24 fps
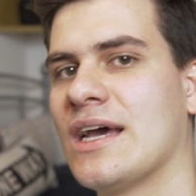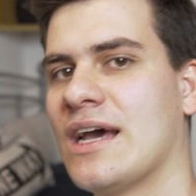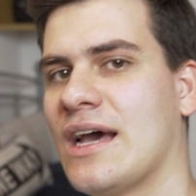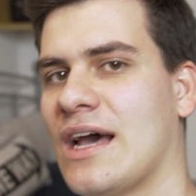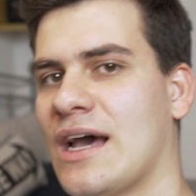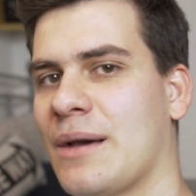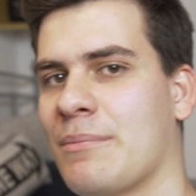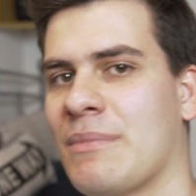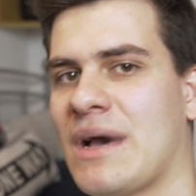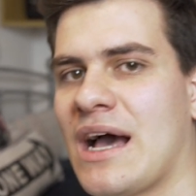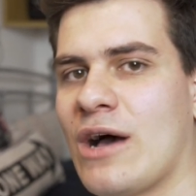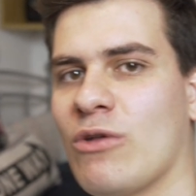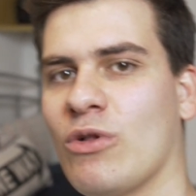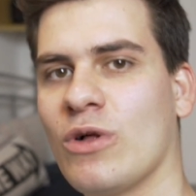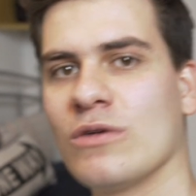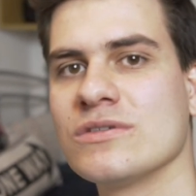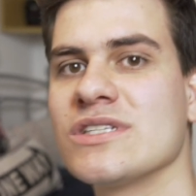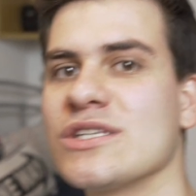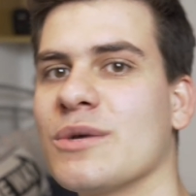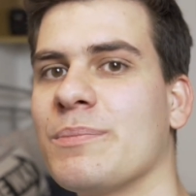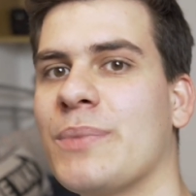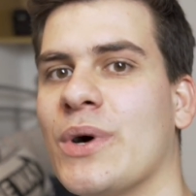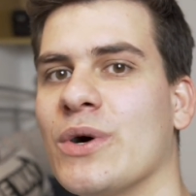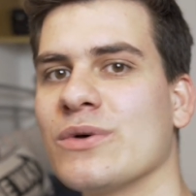I'll
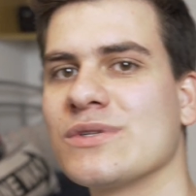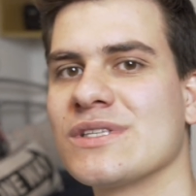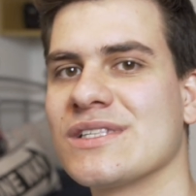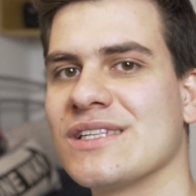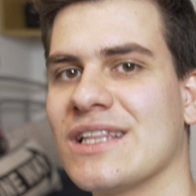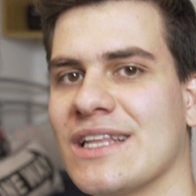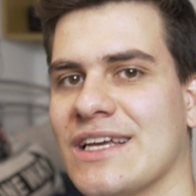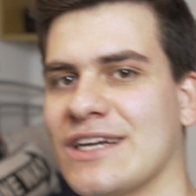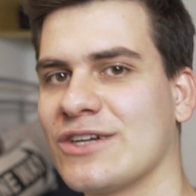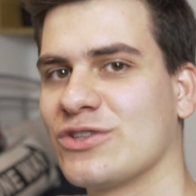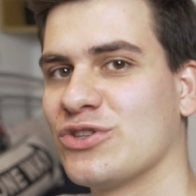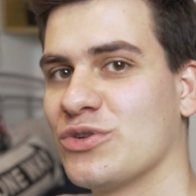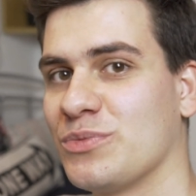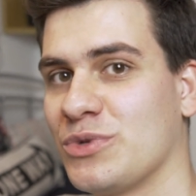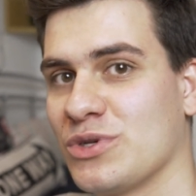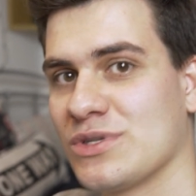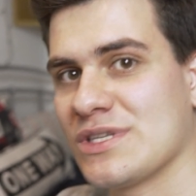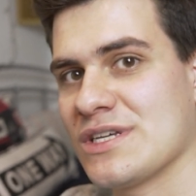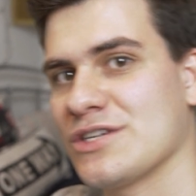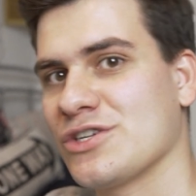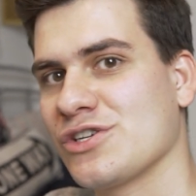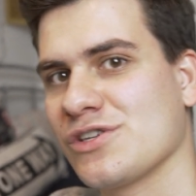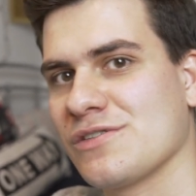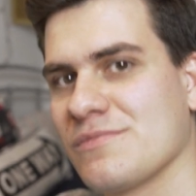also post the link to
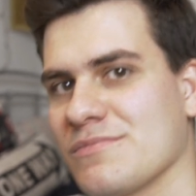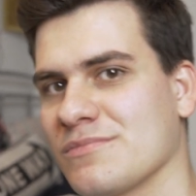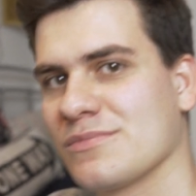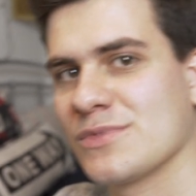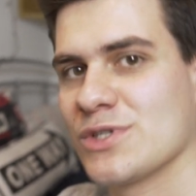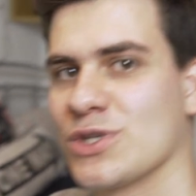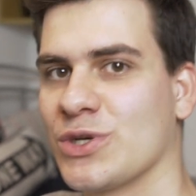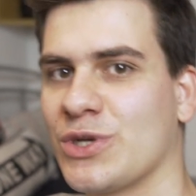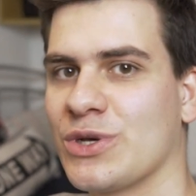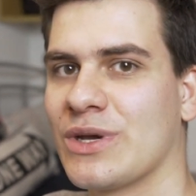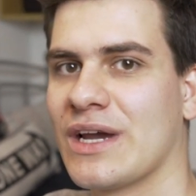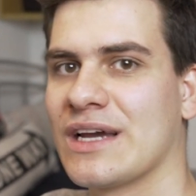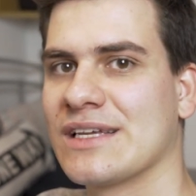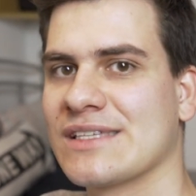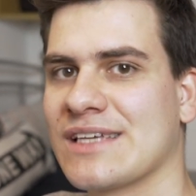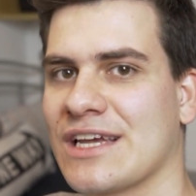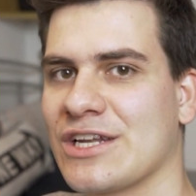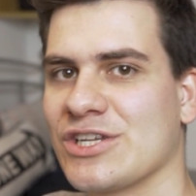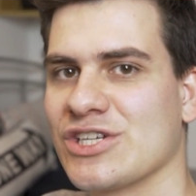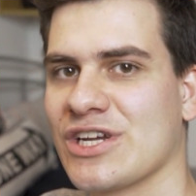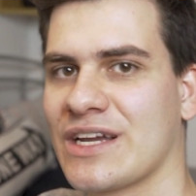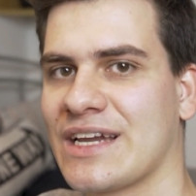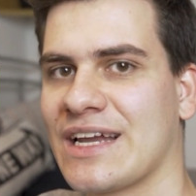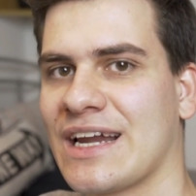Musi.sh so you guys
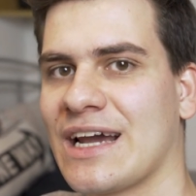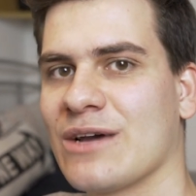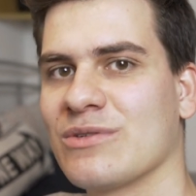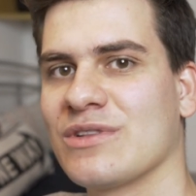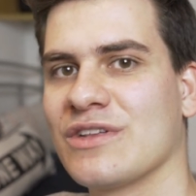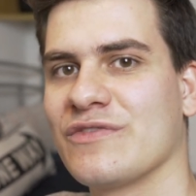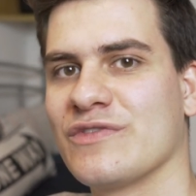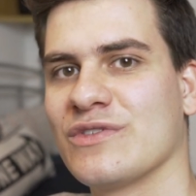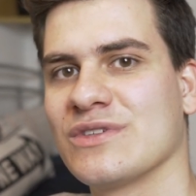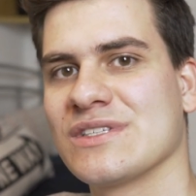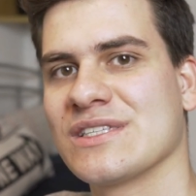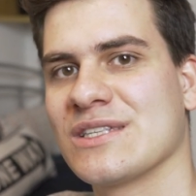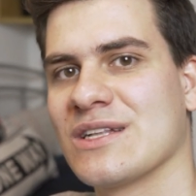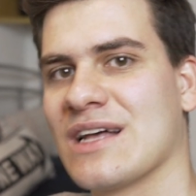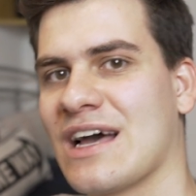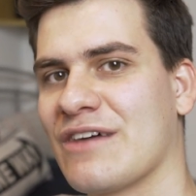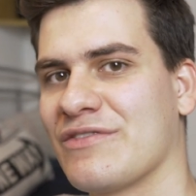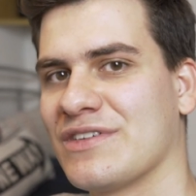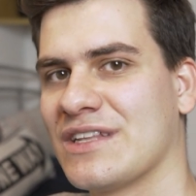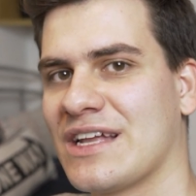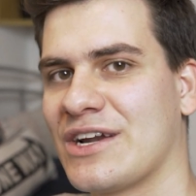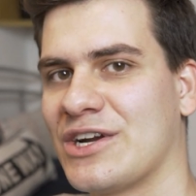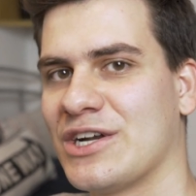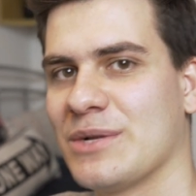can check it out if you still
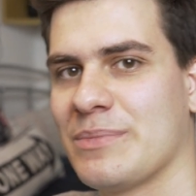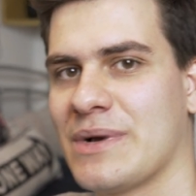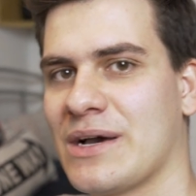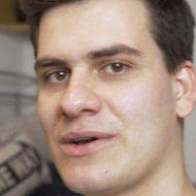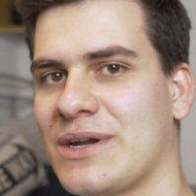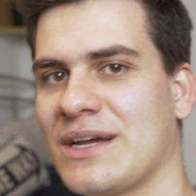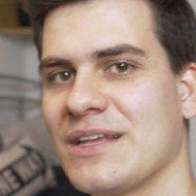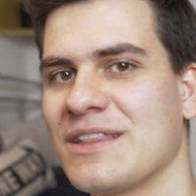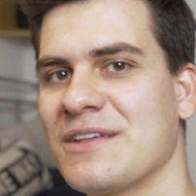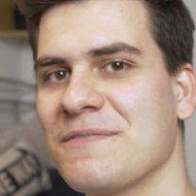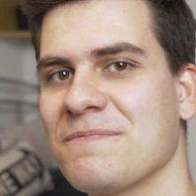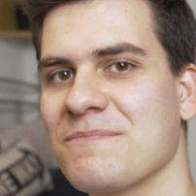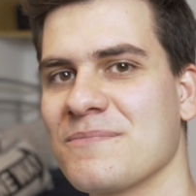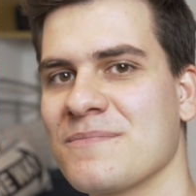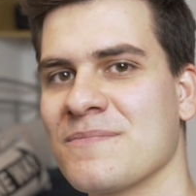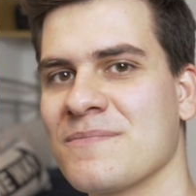haven't heard about it.